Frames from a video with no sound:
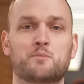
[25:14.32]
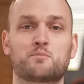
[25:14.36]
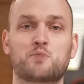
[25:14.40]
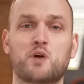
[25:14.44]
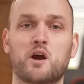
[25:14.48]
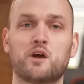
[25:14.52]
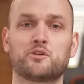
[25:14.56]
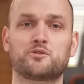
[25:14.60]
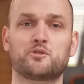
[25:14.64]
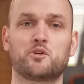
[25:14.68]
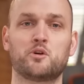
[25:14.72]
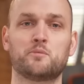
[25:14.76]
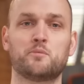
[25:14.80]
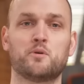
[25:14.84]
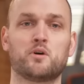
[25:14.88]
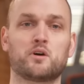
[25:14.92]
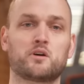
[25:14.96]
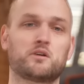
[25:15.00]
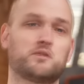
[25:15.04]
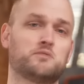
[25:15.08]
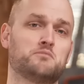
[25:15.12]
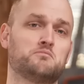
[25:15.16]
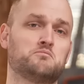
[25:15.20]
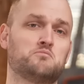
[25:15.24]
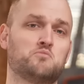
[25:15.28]
Browse through the
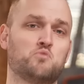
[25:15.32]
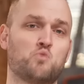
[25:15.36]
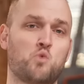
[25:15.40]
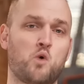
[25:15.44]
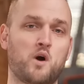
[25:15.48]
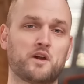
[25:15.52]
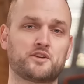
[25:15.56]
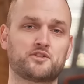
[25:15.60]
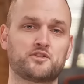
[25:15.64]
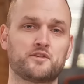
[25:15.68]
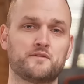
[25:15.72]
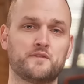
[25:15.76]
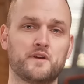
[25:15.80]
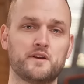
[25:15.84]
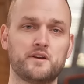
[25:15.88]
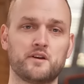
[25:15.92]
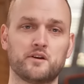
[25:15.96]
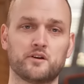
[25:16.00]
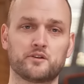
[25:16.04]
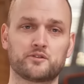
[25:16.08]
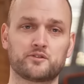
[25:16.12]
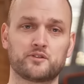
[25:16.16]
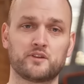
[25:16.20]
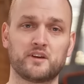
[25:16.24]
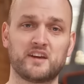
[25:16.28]
book, watch the
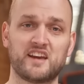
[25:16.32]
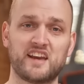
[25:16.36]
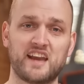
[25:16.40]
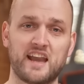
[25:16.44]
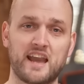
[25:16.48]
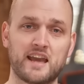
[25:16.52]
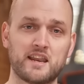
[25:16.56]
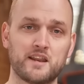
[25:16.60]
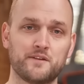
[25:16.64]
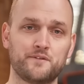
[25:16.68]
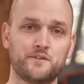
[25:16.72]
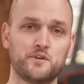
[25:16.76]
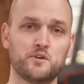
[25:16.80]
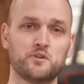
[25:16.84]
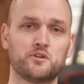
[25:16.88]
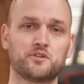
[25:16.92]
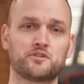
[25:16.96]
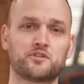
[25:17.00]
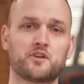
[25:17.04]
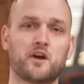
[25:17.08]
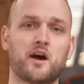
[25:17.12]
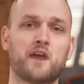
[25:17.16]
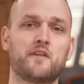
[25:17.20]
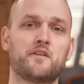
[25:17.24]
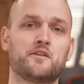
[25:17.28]
videos, and if you
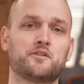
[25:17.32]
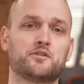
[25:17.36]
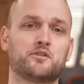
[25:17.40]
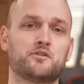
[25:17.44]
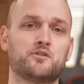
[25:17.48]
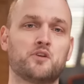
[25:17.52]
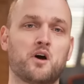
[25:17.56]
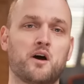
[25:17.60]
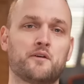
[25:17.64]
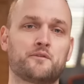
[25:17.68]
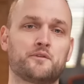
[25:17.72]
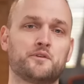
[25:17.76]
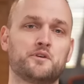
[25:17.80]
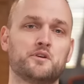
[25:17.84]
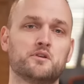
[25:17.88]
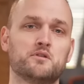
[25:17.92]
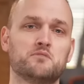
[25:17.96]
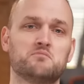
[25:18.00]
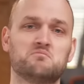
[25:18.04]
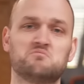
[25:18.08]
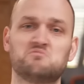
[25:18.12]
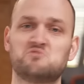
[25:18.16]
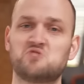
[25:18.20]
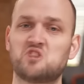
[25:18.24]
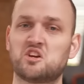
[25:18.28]
decide this is not for
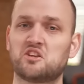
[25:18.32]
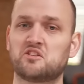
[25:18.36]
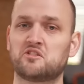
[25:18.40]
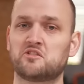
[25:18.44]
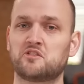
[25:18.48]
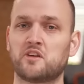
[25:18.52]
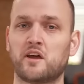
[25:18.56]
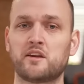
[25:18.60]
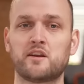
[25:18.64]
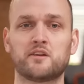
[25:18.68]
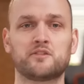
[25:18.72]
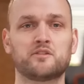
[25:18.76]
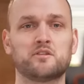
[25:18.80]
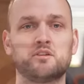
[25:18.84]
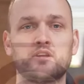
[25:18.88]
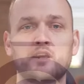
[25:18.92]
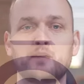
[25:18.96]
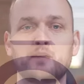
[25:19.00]
you, just send us an